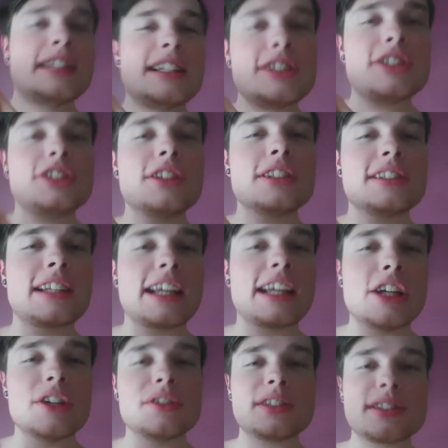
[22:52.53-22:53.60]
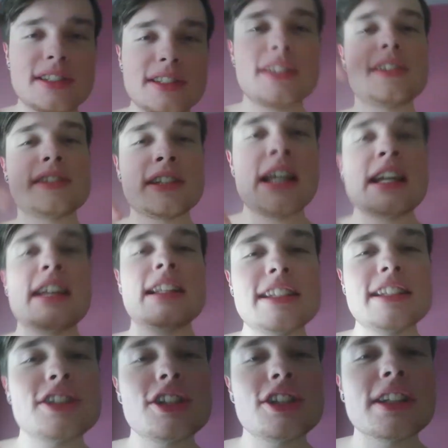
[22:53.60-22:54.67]
during the psychosis. This
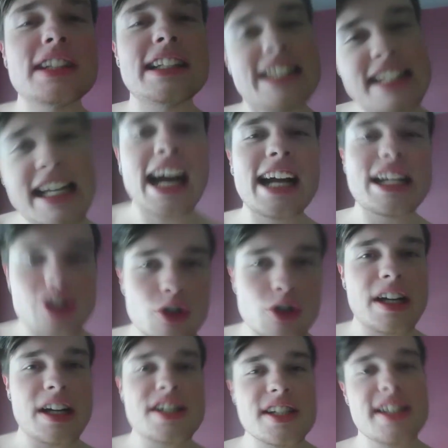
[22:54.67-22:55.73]
is during the dehydration,